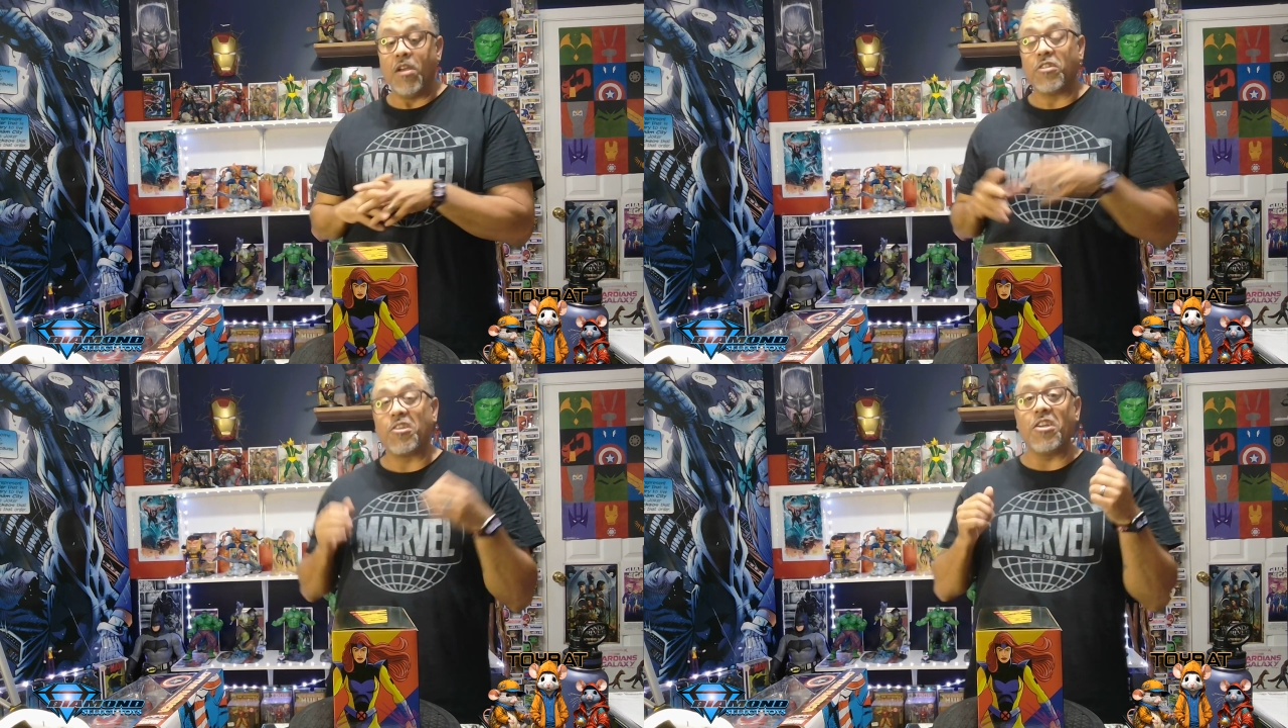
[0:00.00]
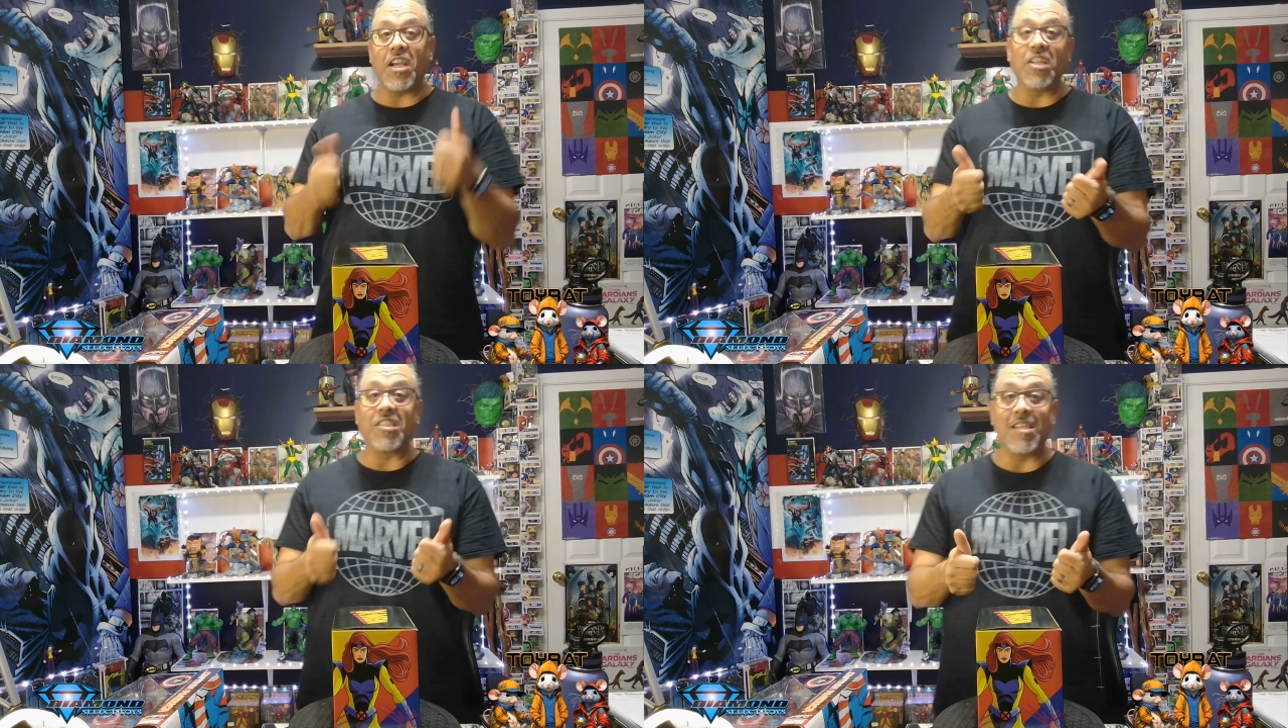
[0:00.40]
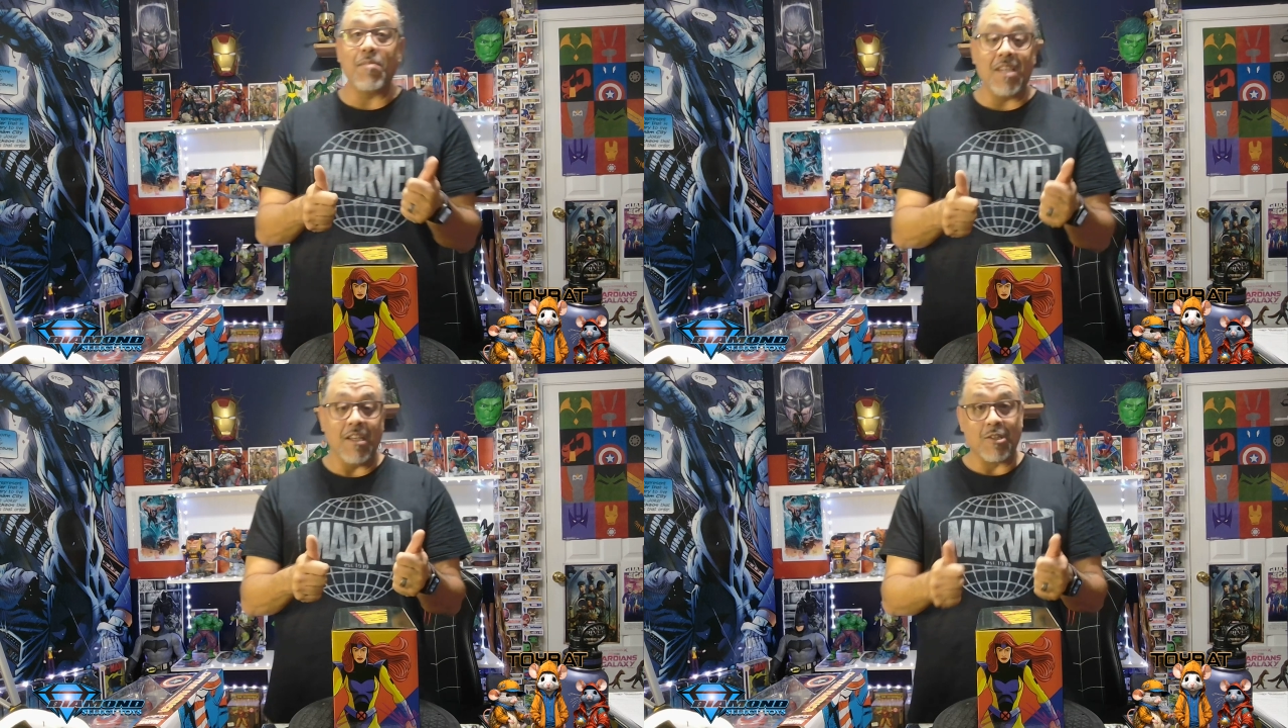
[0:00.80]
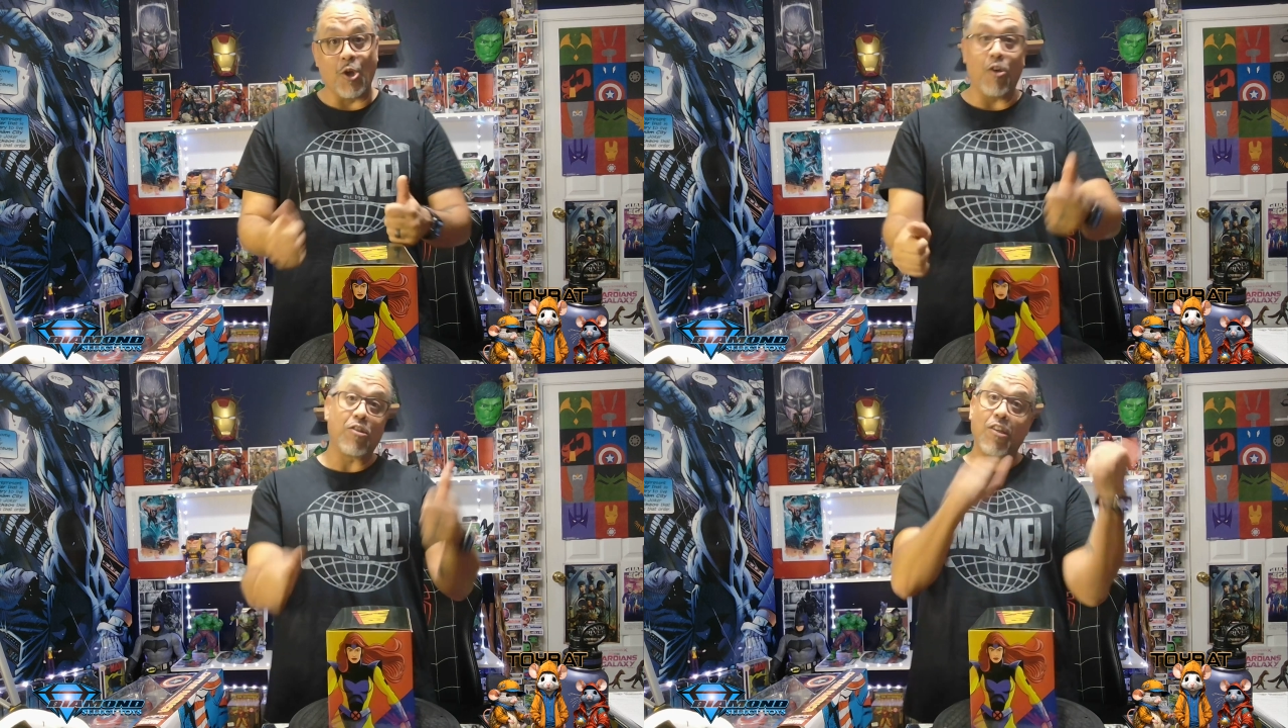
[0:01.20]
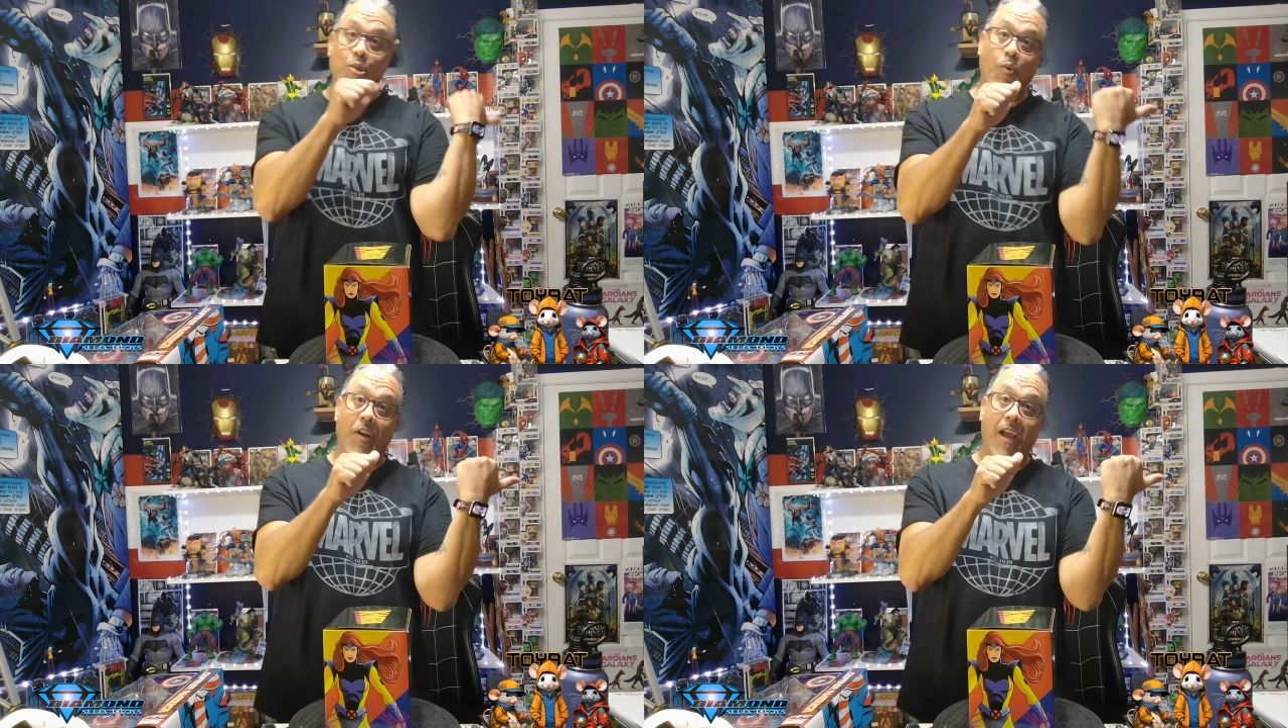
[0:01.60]
So you're not going to see me toss this
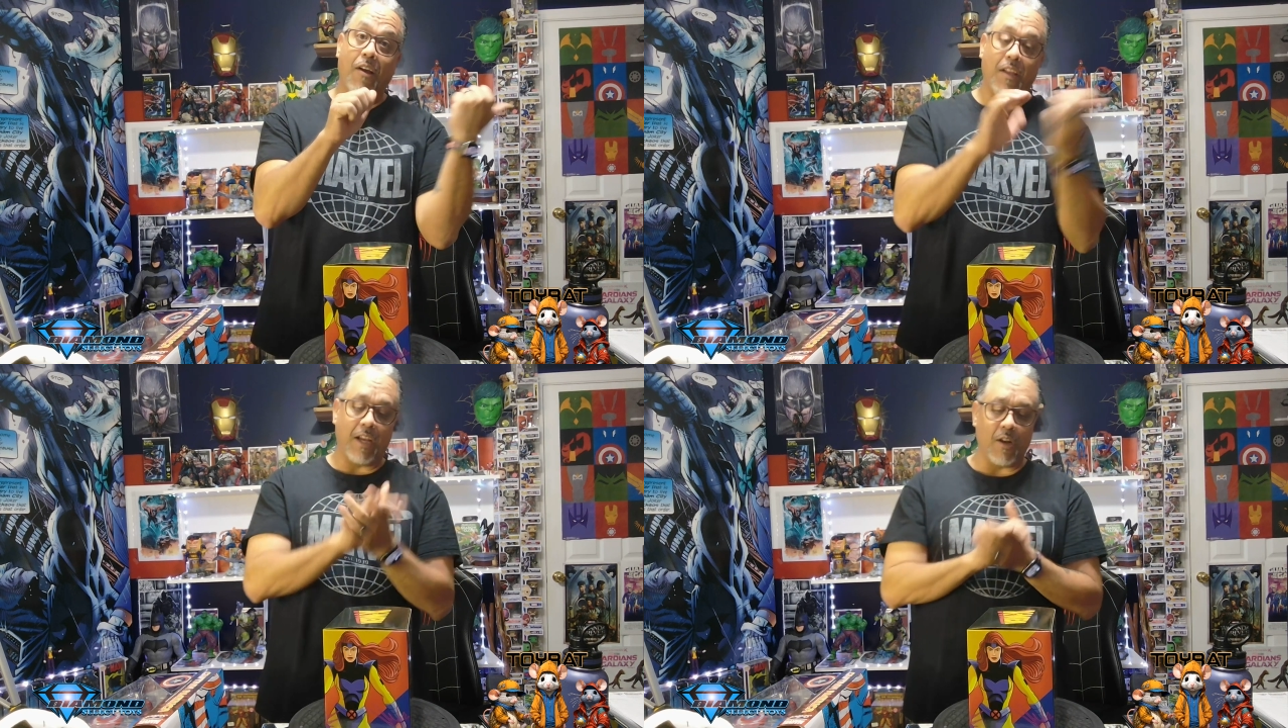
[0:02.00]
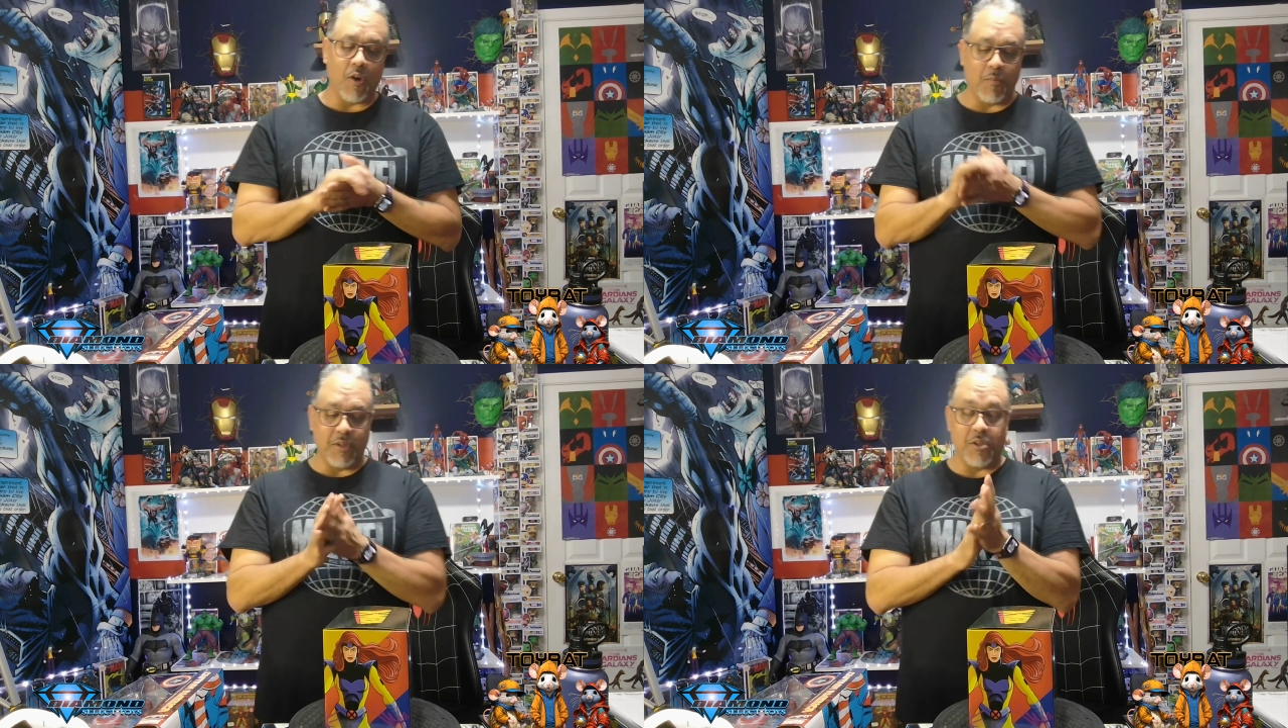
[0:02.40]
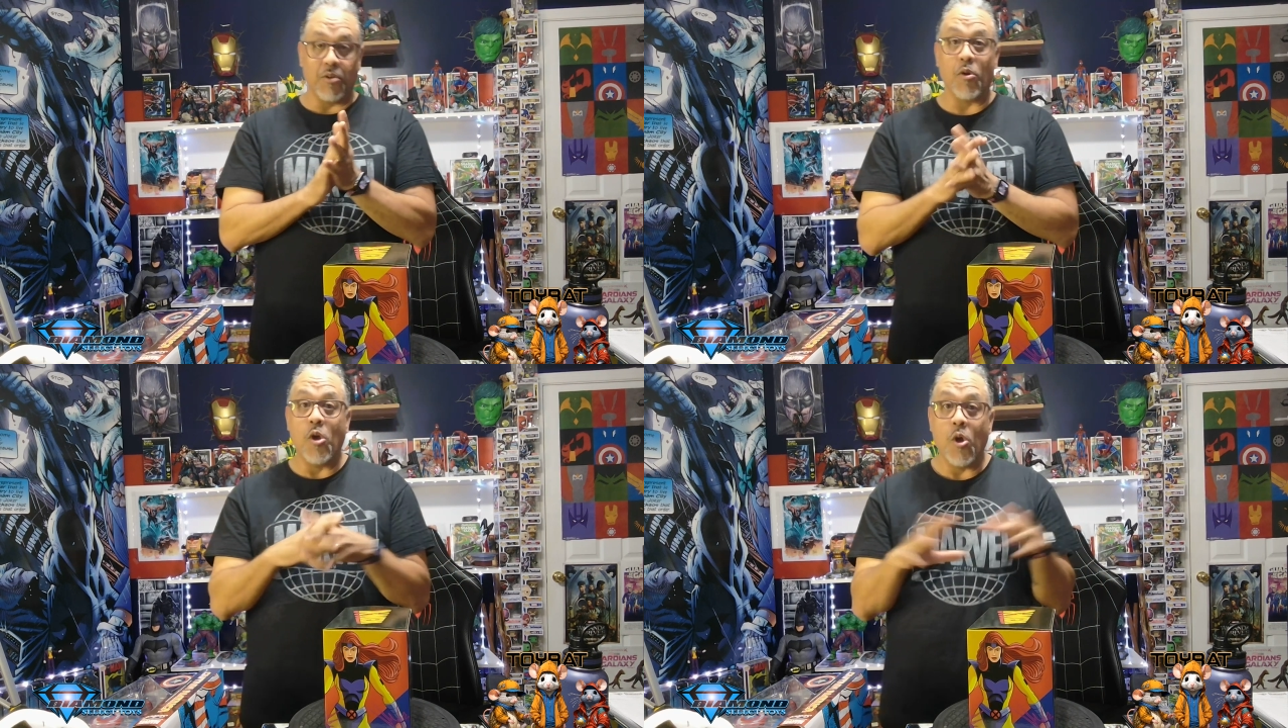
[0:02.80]
one out like I normally do.